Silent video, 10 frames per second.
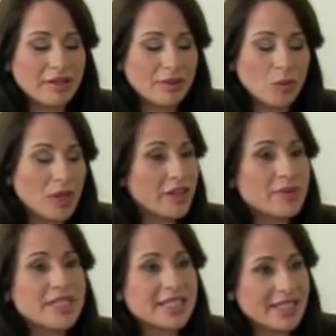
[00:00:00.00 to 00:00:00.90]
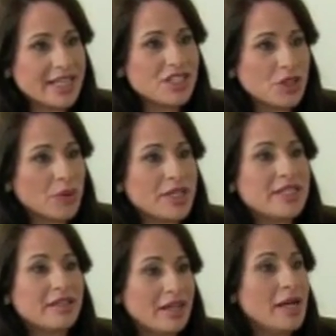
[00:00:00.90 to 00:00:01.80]
one of those success
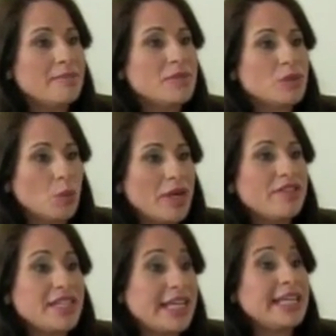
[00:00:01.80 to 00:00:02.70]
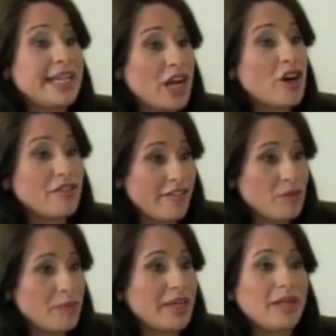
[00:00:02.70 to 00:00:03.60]
stories that comes with taking care of
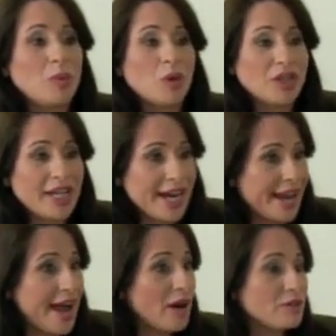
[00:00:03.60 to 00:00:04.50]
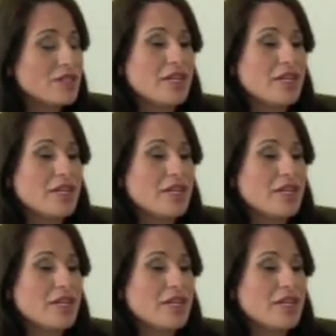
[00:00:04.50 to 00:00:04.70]
everybody. Word got out.